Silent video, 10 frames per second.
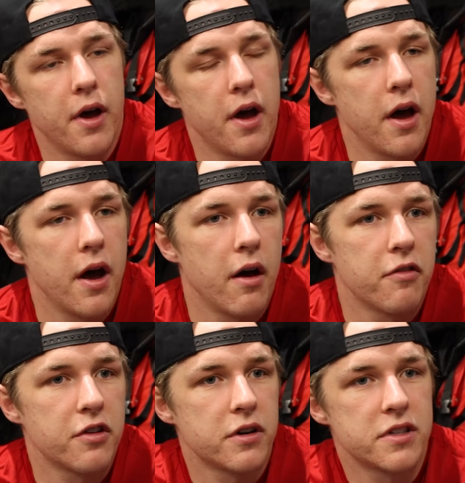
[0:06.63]

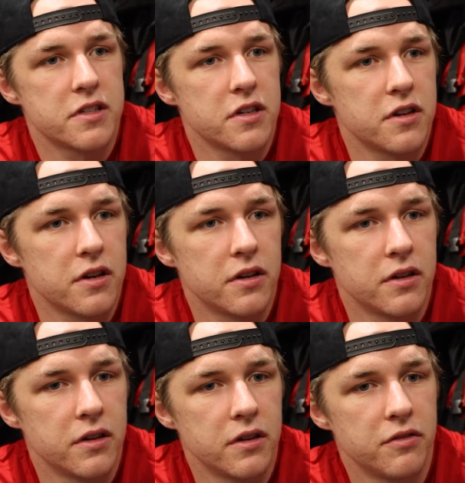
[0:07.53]
Of course, there's a
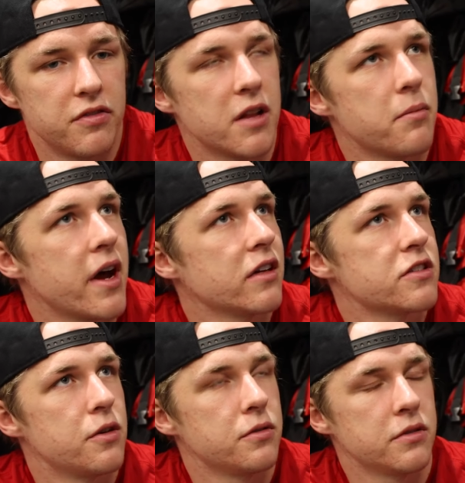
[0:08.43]
fun
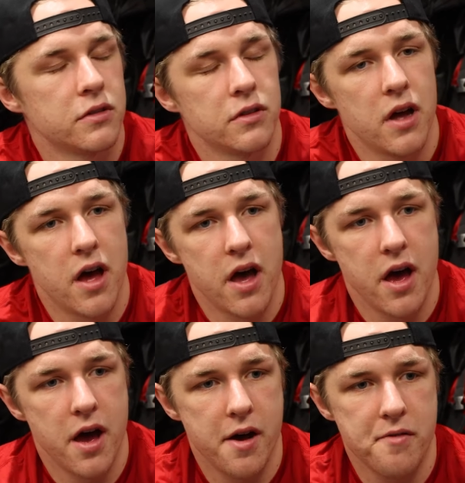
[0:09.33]
milestone.
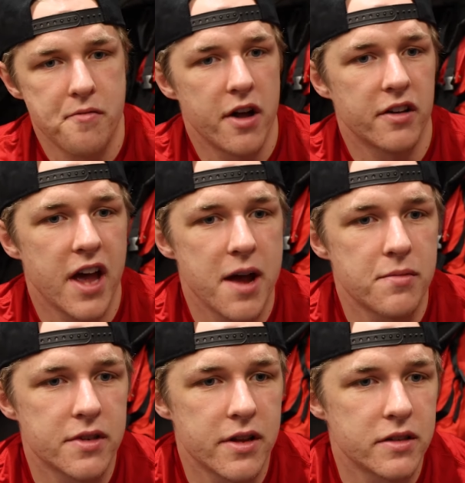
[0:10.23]
100
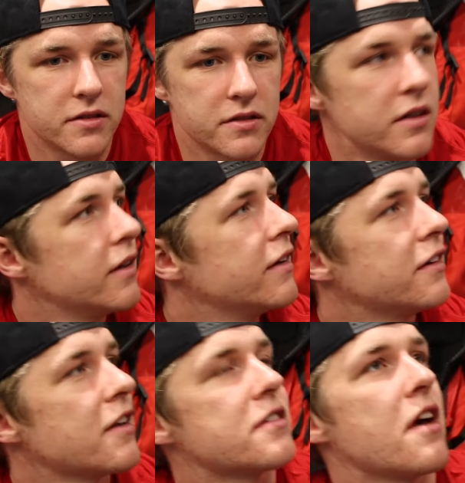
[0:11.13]
games,
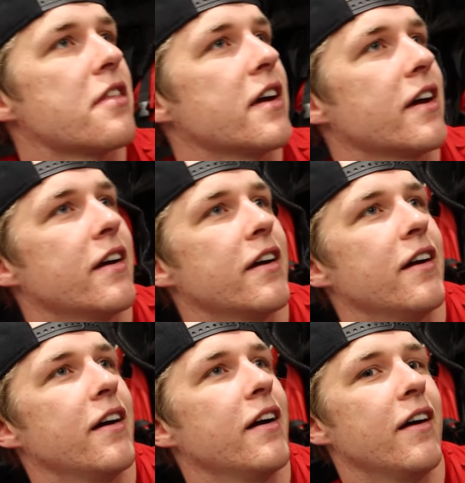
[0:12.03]
that's something
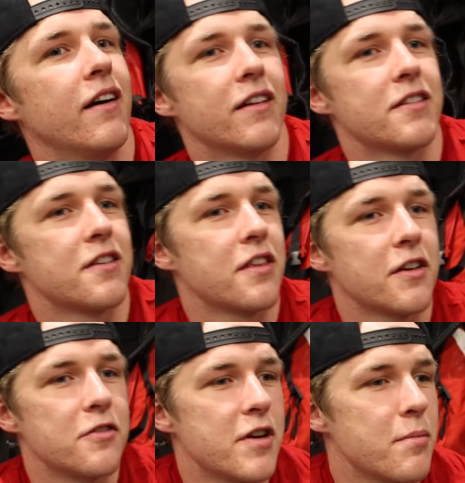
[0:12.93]

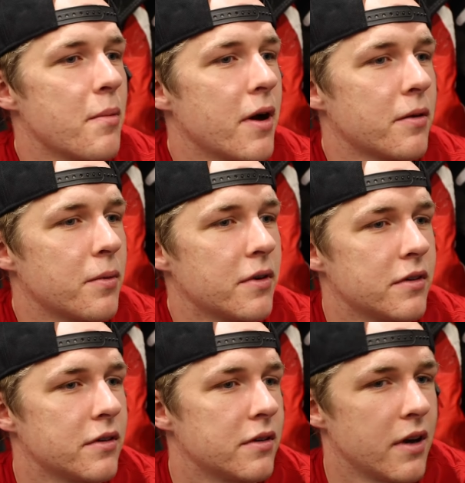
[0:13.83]
you dream about,
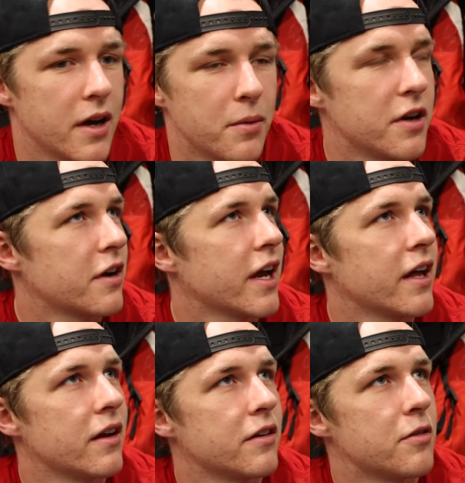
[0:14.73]
like when you're a
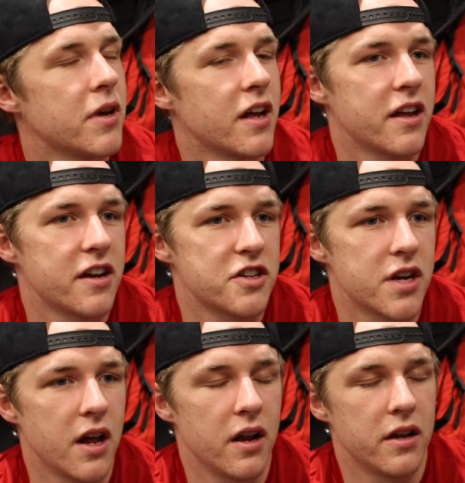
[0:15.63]
kid, to be in the
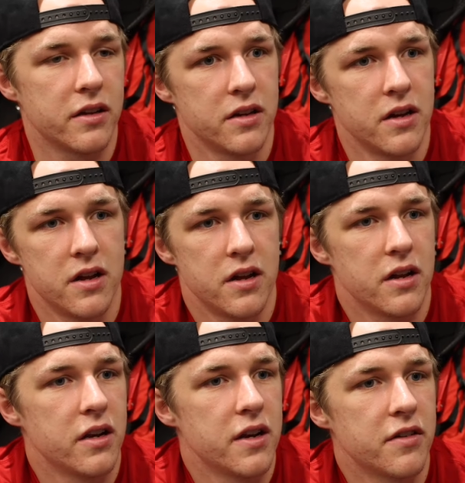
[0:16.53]
NHL
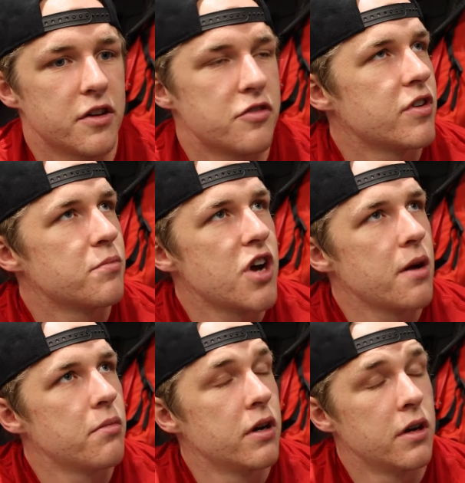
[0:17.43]
and living your dream
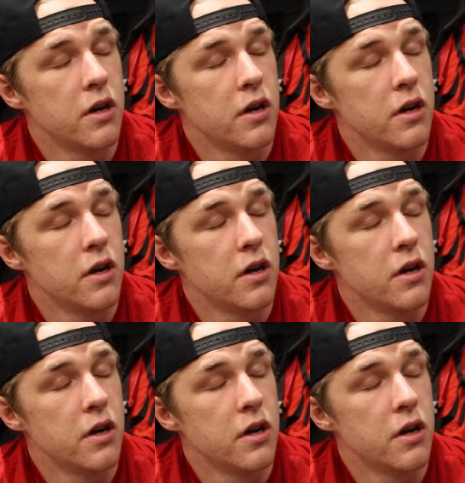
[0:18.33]
job.